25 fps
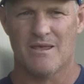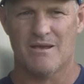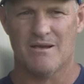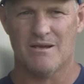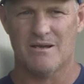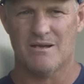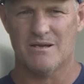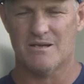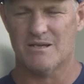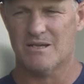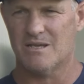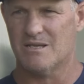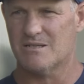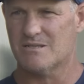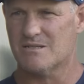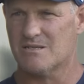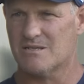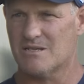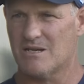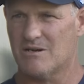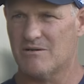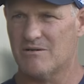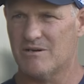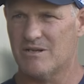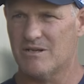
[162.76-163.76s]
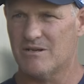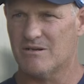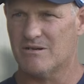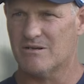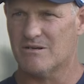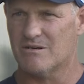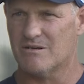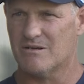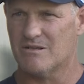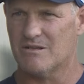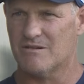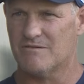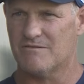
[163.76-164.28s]
uh, against Surrey
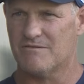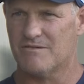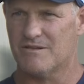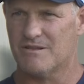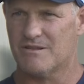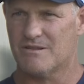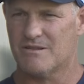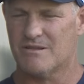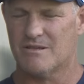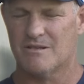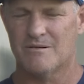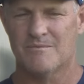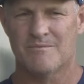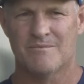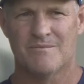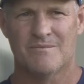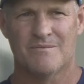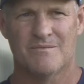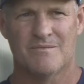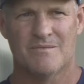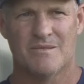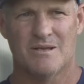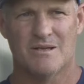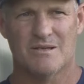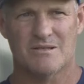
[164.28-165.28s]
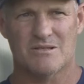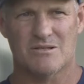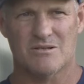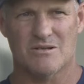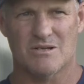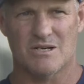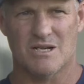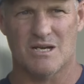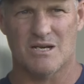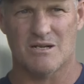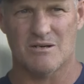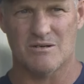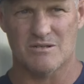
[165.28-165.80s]
on, on the 5th. So
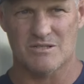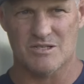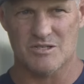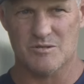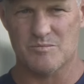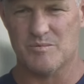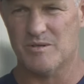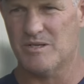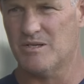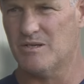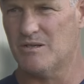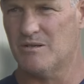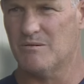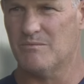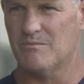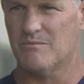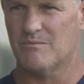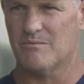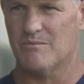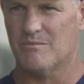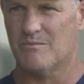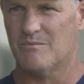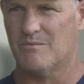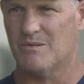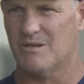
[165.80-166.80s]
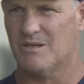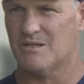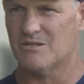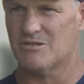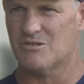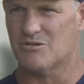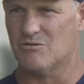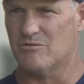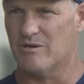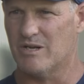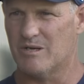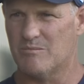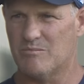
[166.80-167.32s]
now it'll just be
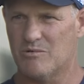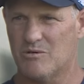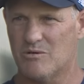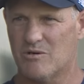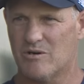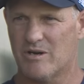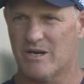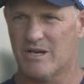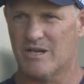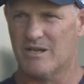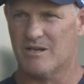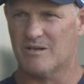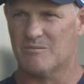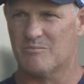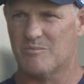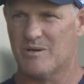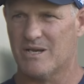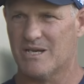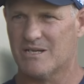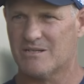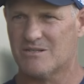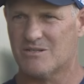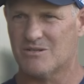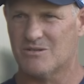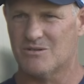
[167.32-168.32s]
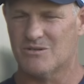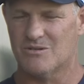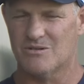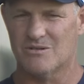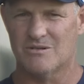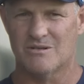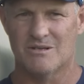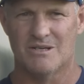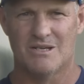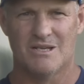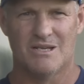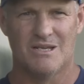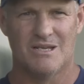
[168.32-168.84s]
into red ball cricket, back to
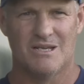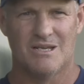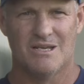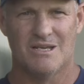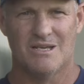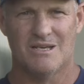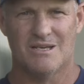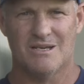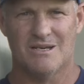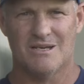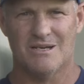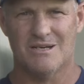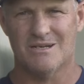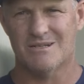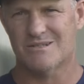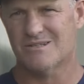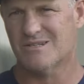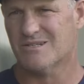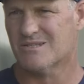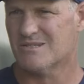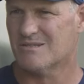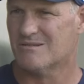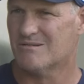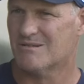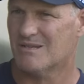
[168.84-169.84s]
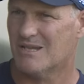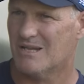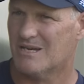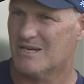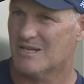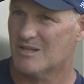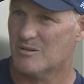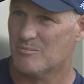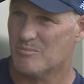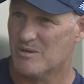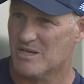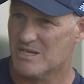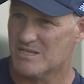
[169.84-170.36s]
uh, just
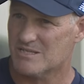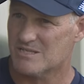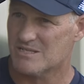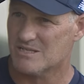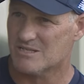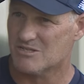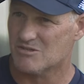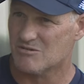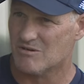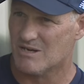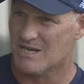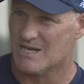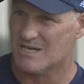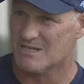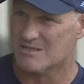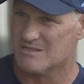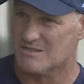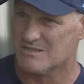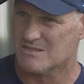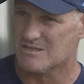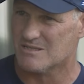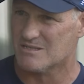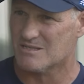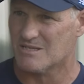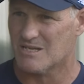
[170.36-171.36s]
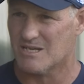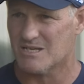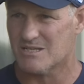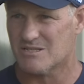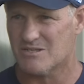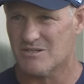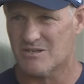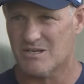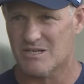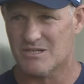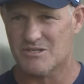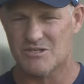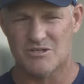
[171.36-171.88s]
getting the basics right. It's just nice
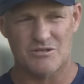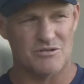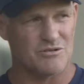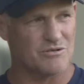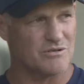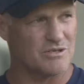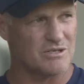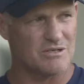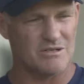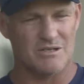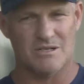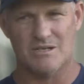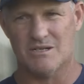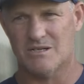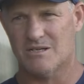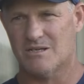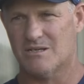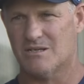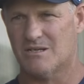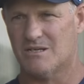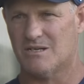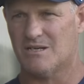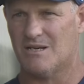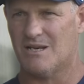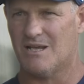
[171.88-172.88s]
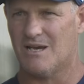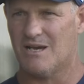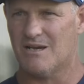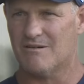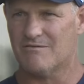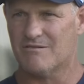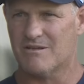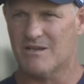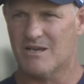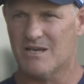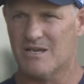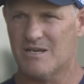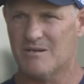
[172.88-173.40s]
to actually do it in a in a
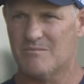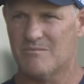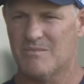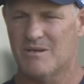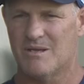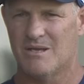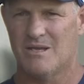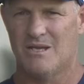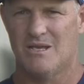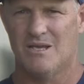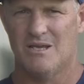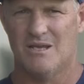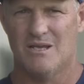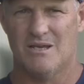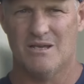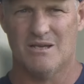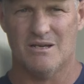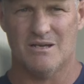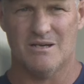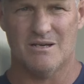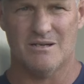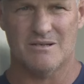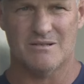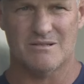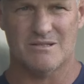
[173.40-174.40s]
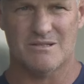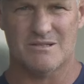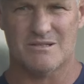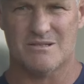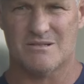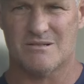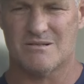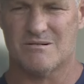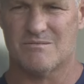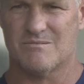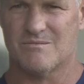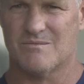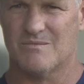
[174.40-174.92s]
live game. Uh,
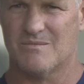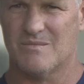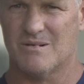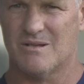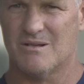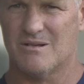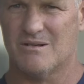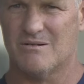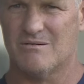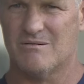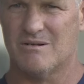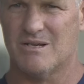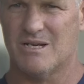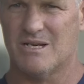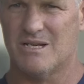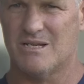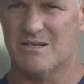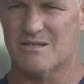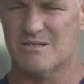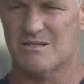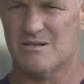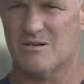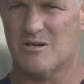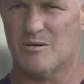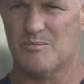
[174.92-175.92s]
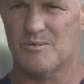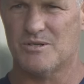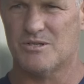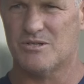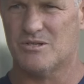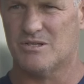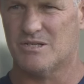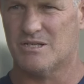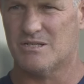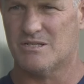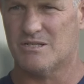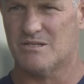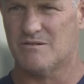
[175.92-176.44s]
just it really is an
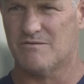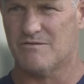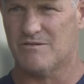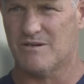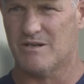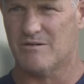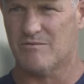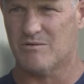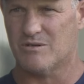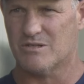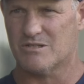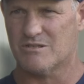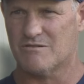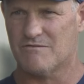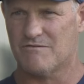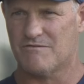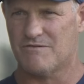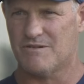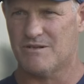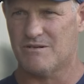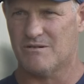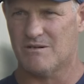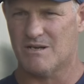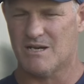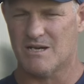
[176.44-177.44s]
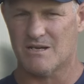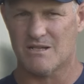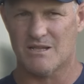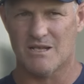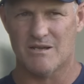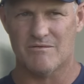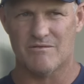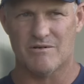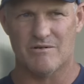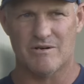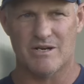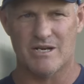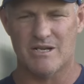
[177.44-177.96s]
opportunity for everyone to feel like
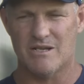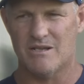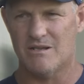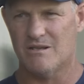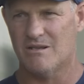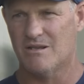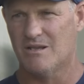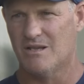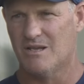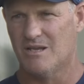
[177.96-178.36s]
they've already